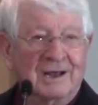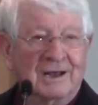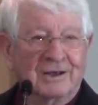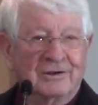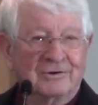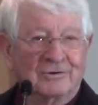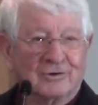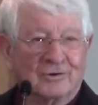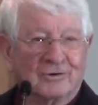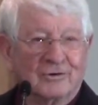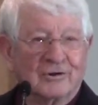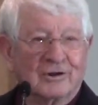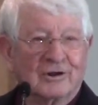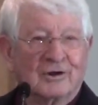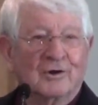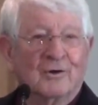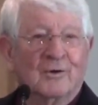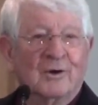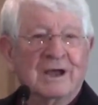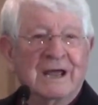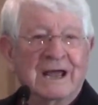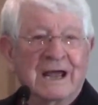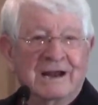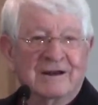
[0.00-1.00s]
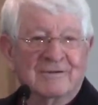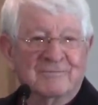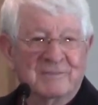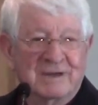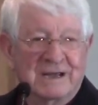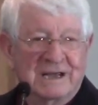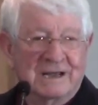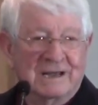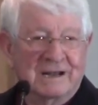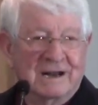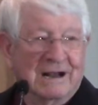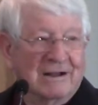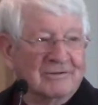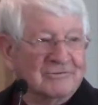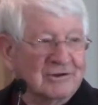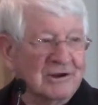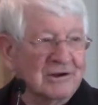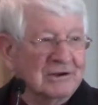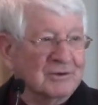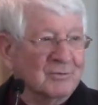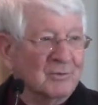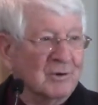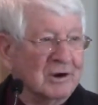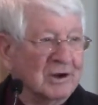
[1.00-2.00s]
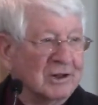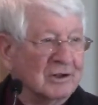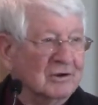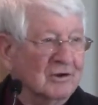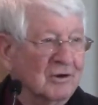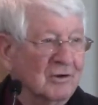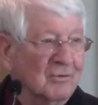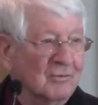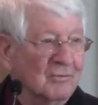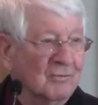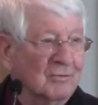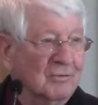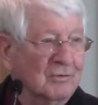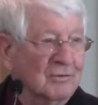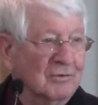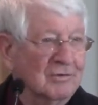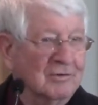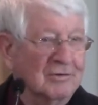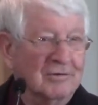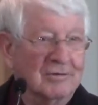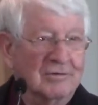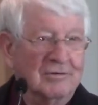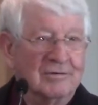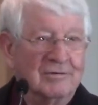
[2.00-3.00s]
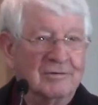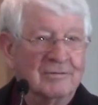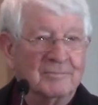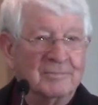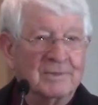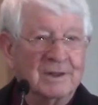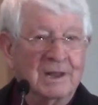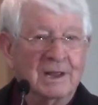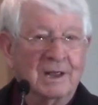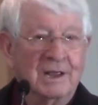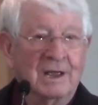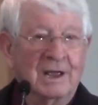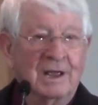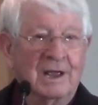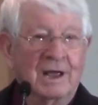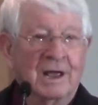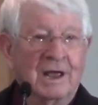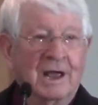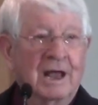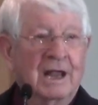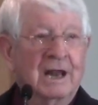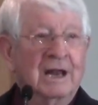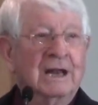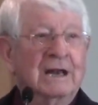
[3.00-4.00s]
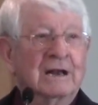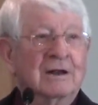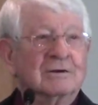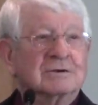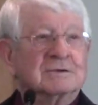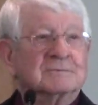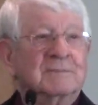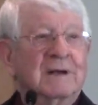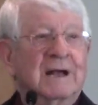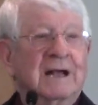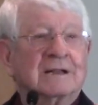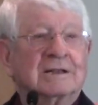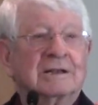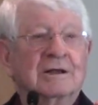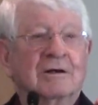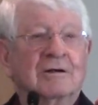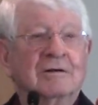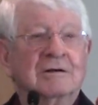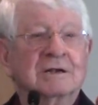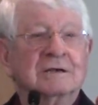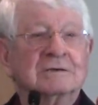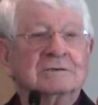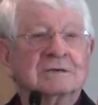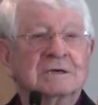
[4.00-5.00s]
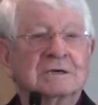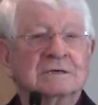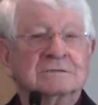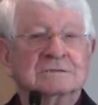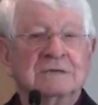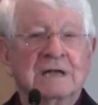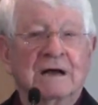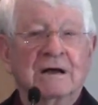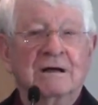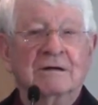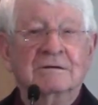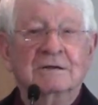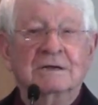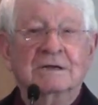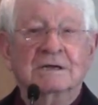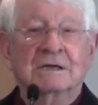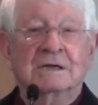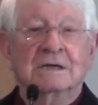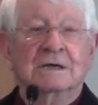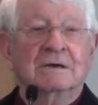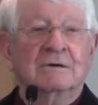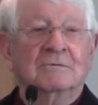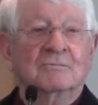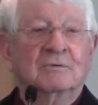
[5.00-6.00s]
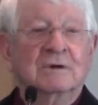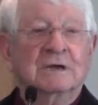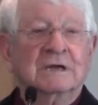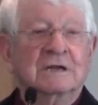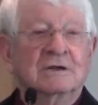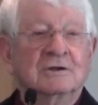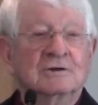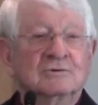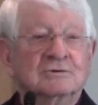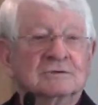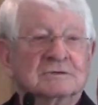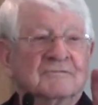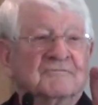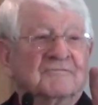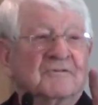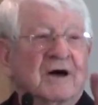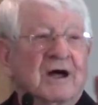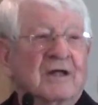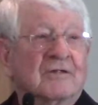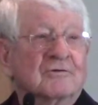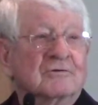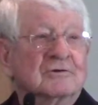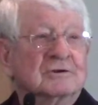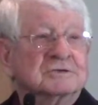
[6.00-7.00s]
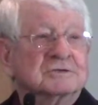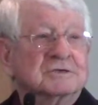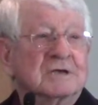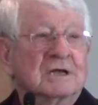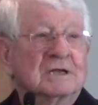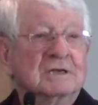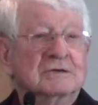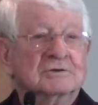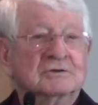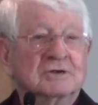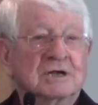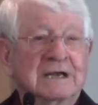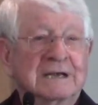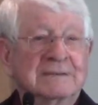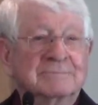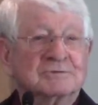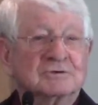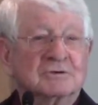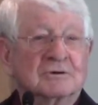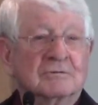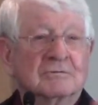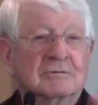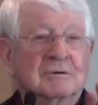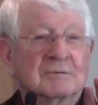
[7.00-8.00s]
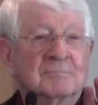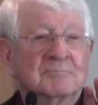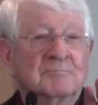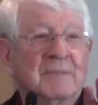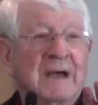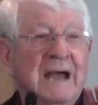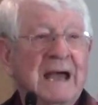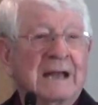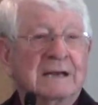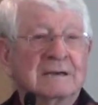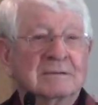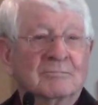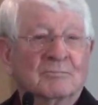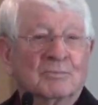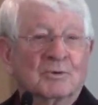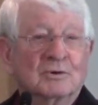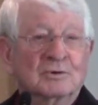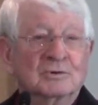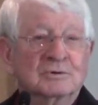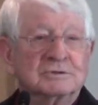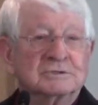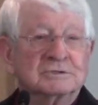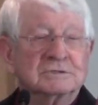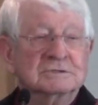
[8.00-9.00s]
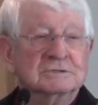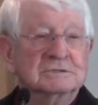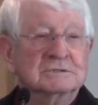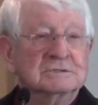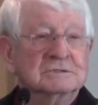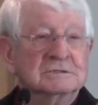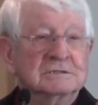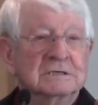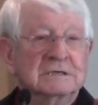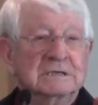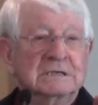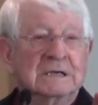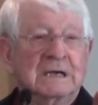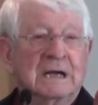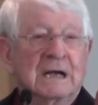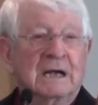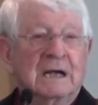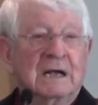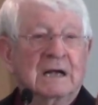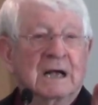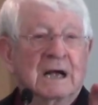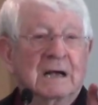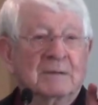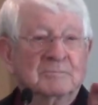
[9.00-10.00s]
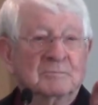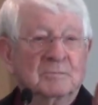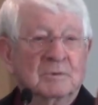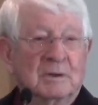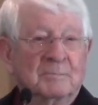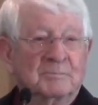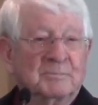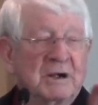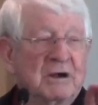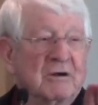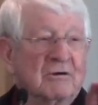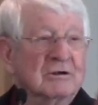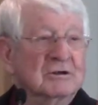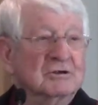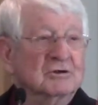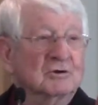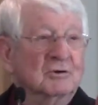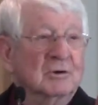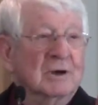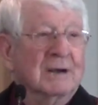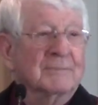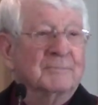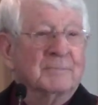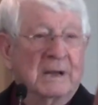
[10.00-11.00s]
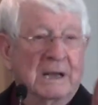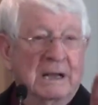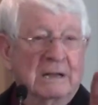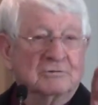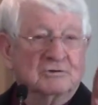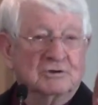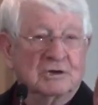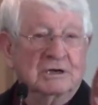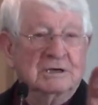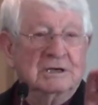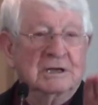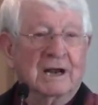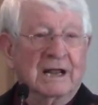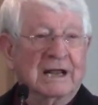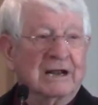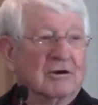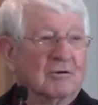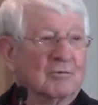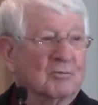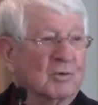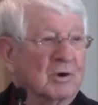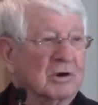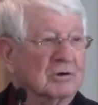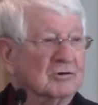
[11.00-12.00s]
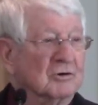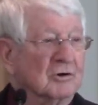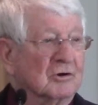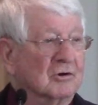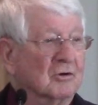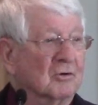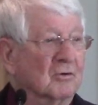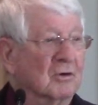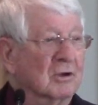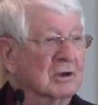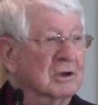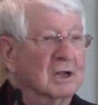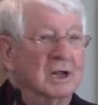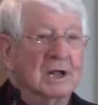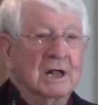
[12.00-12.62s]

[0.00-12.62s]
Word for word: You're going to go ahead of me, and I'll tell you where to go. And he looks back there and he says, now, we can use the father and son team, so Matt and Bruce, uh, I'm pairing you up. I'll tell you later where you're going.